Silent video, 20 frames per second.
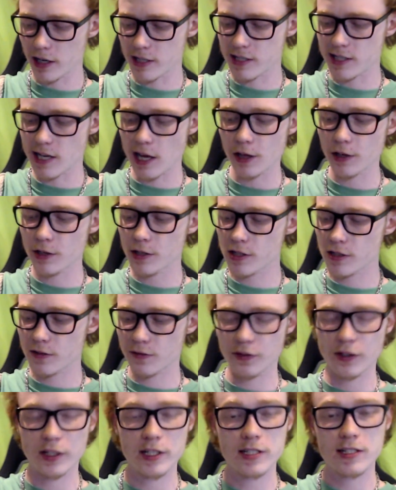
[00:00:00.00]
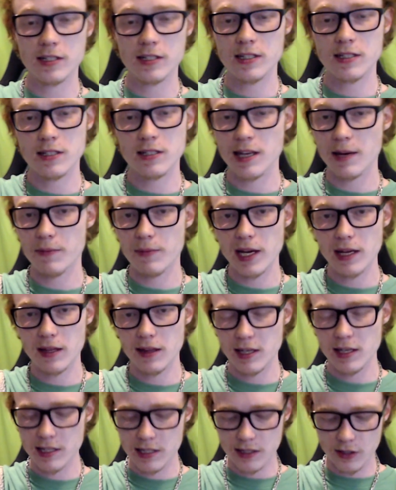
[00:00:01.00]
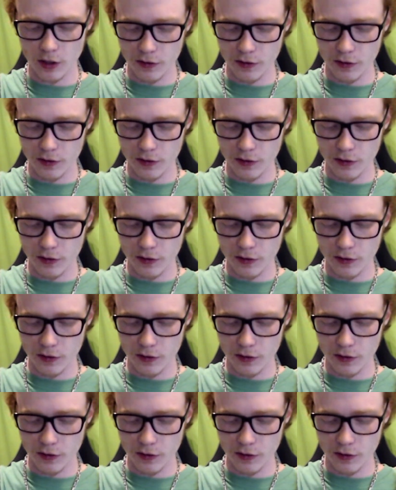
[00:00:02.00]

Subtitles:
sellers, for instance, that make these,